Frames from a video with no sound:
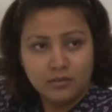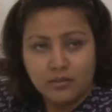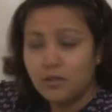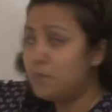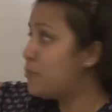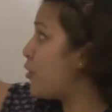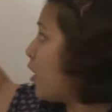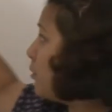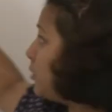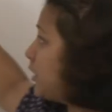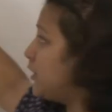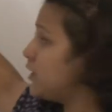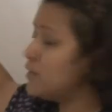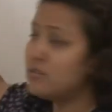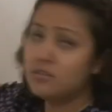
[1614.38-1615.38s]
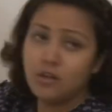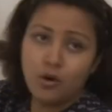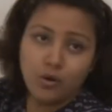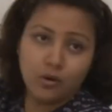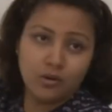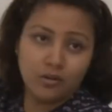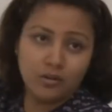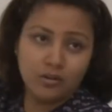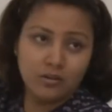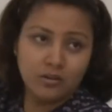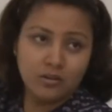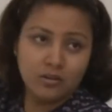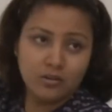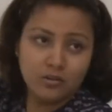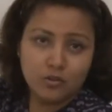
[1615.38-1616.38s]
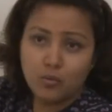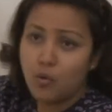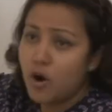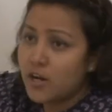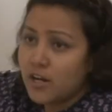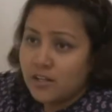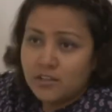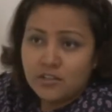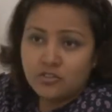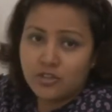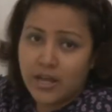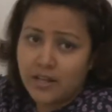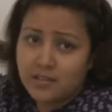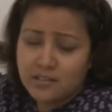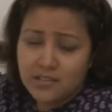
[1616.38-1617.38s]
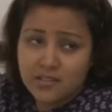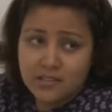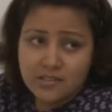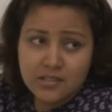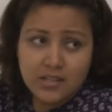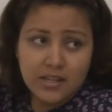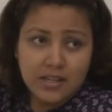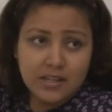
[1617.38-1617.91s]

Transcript: The probability is low. So, what are the chances